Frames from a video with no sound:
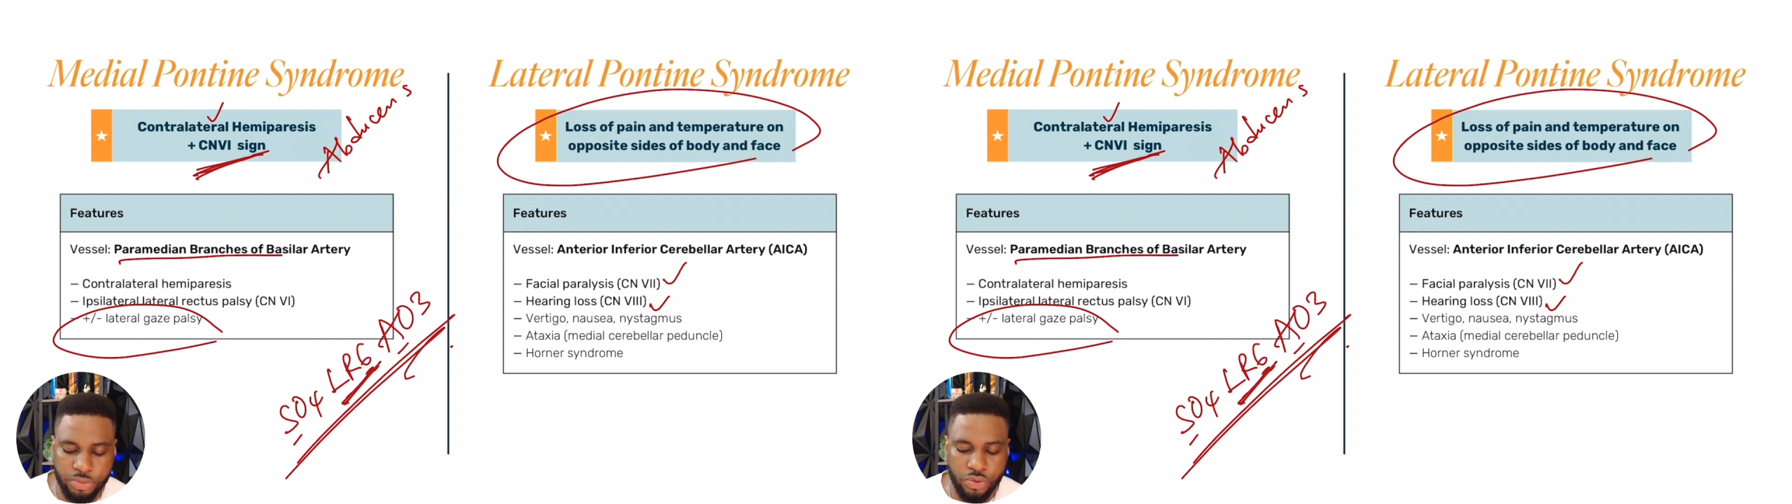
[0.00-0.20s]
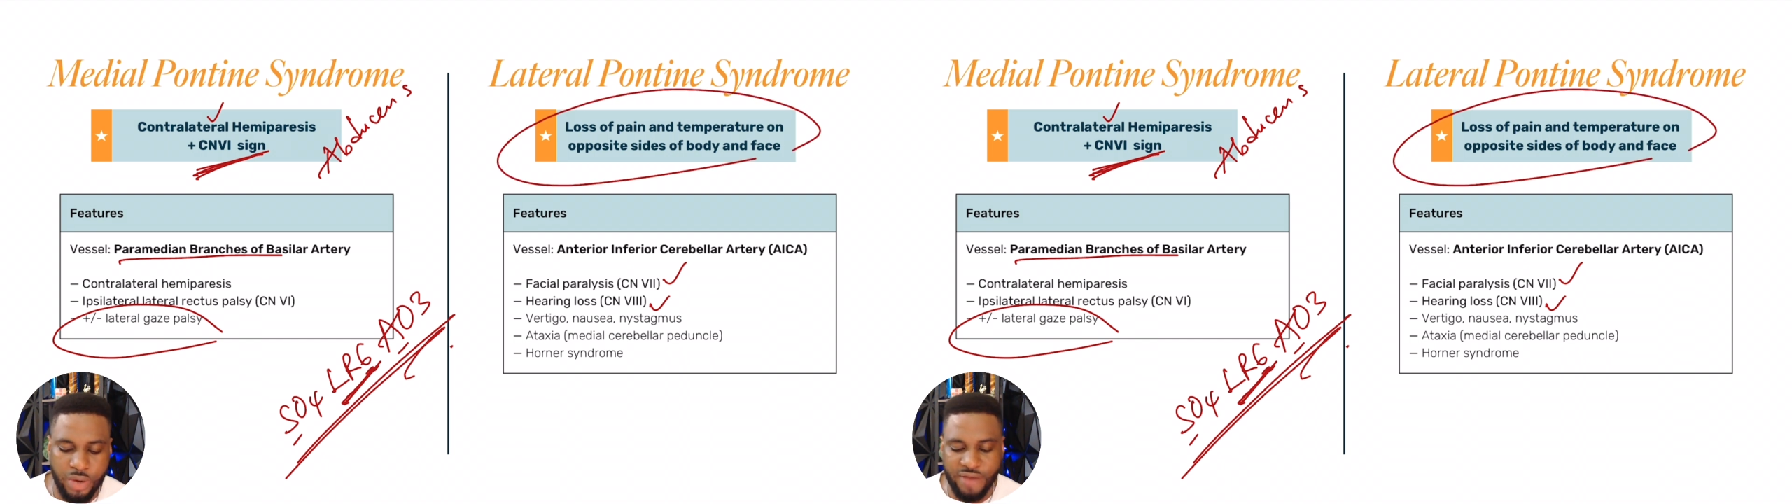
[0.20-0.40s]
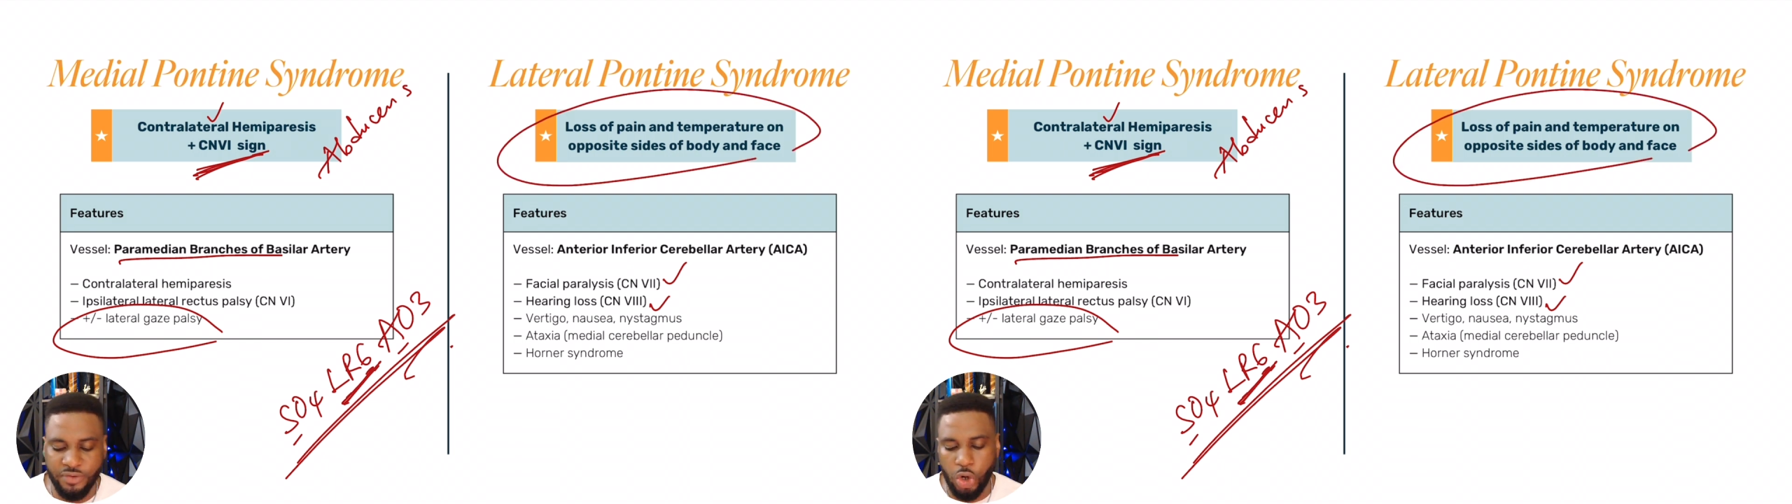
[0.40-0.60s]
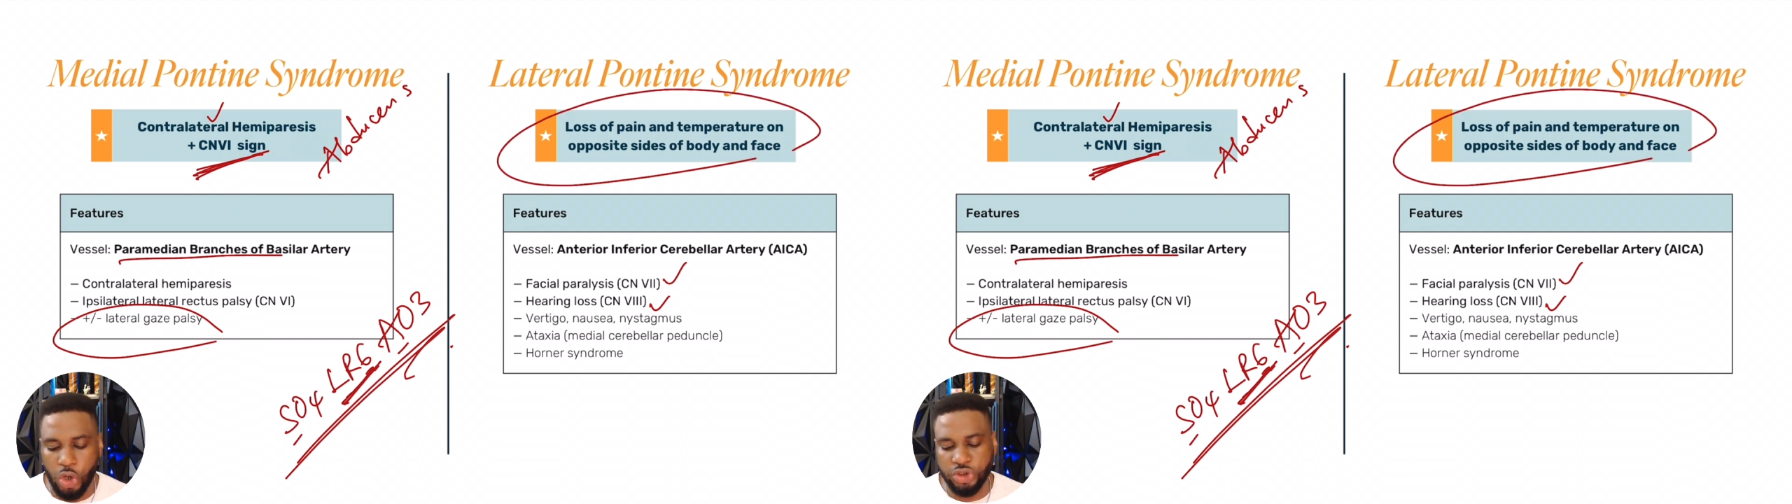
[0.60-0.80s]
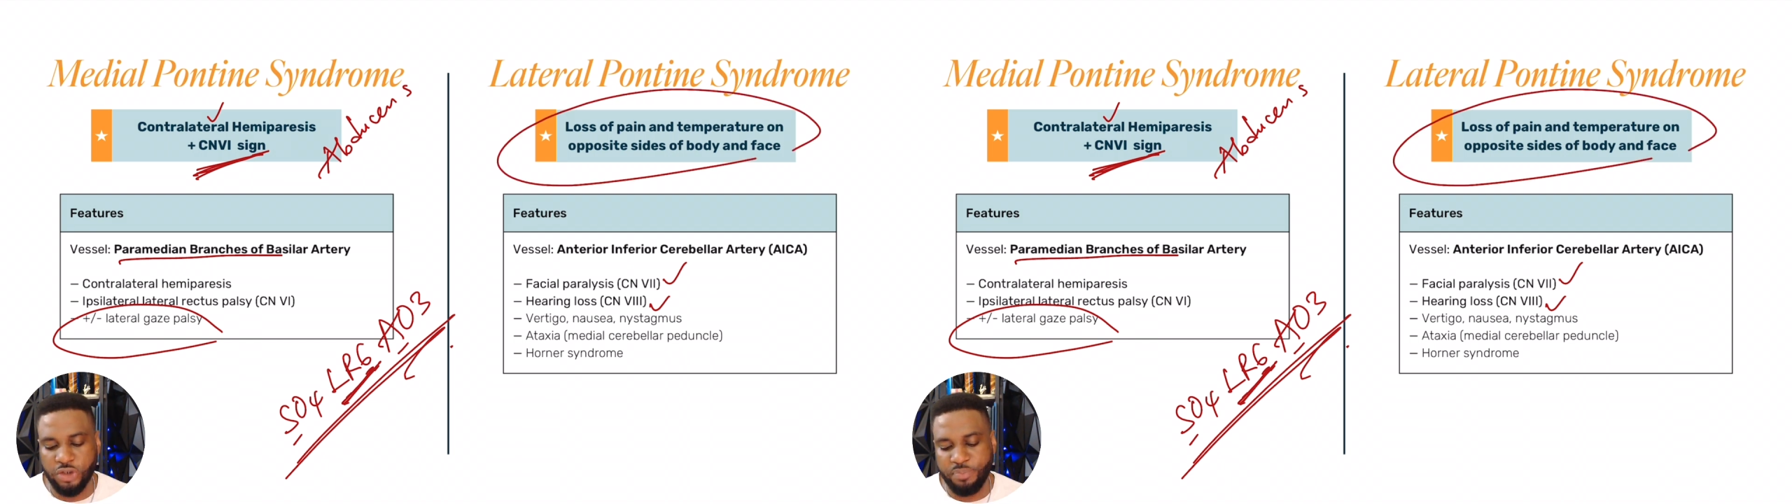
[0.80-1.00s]
you have
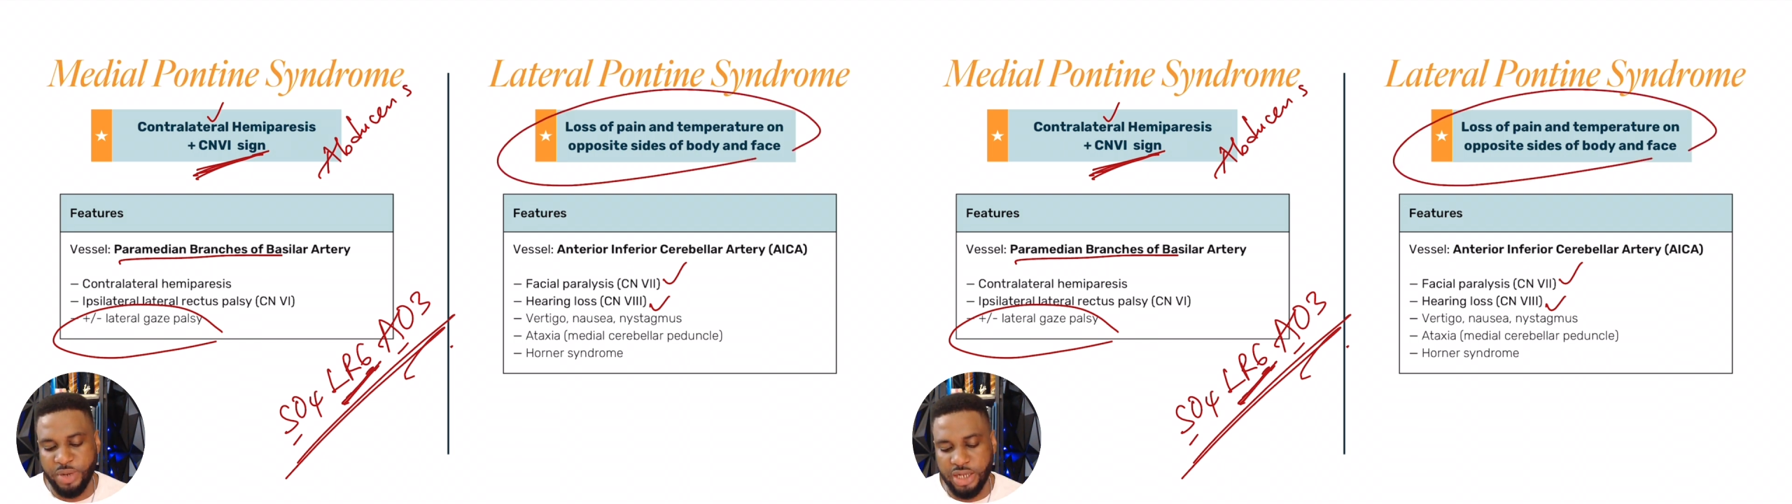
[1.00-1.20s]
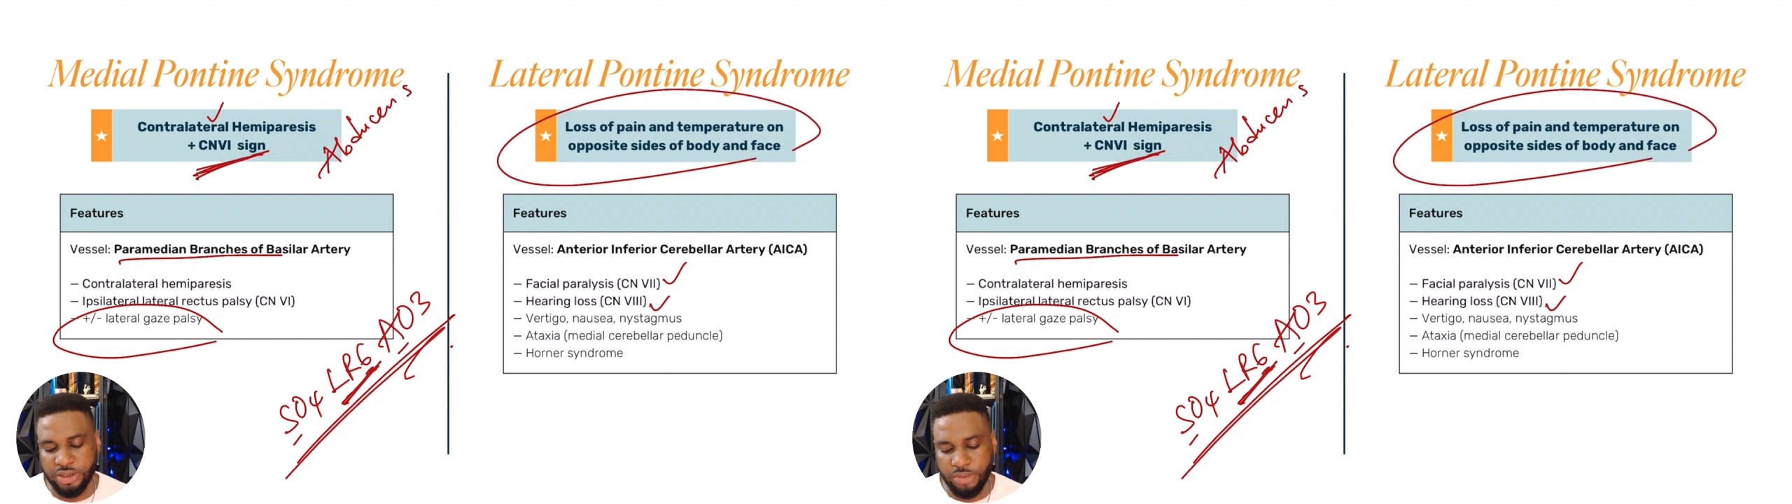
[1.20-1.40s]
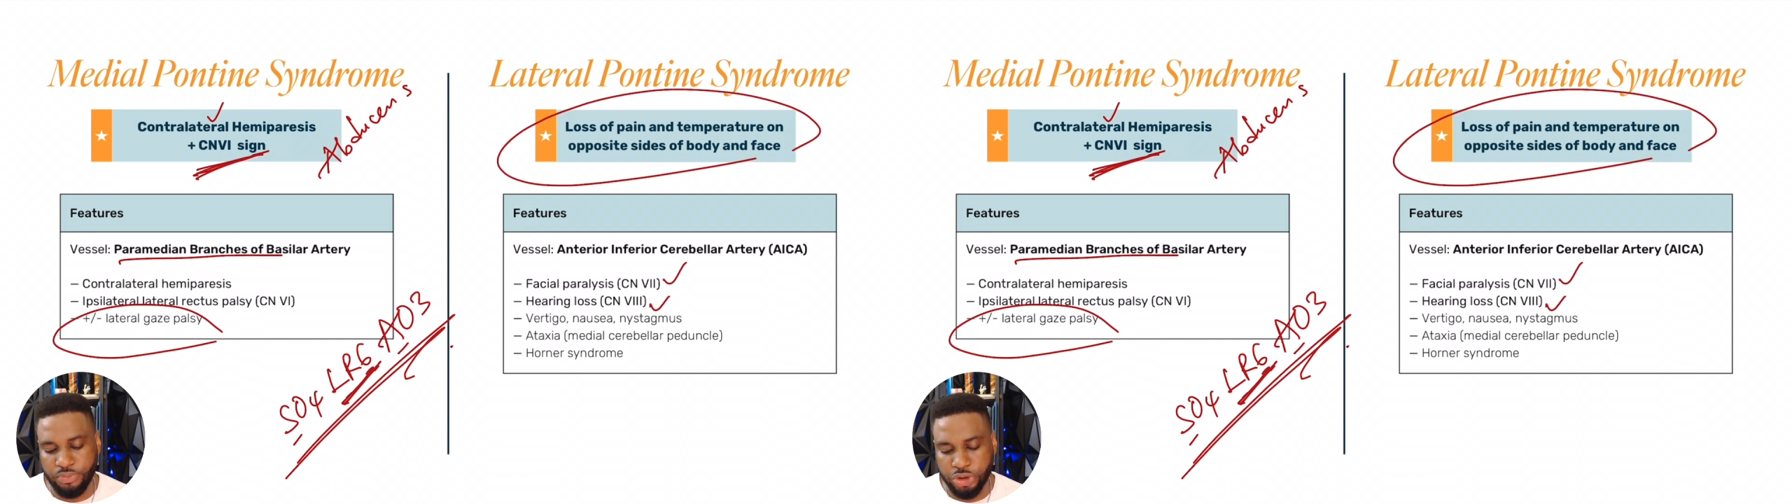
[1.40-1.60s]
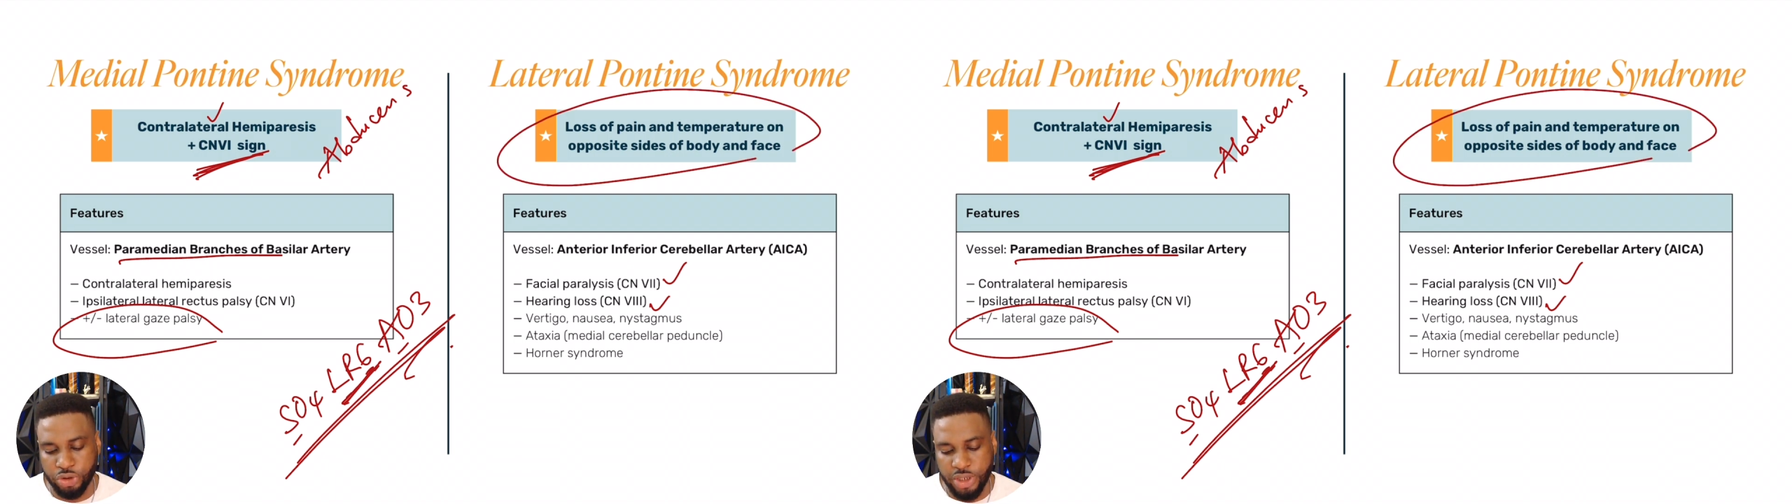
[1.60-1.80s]
loss of pain and temperature,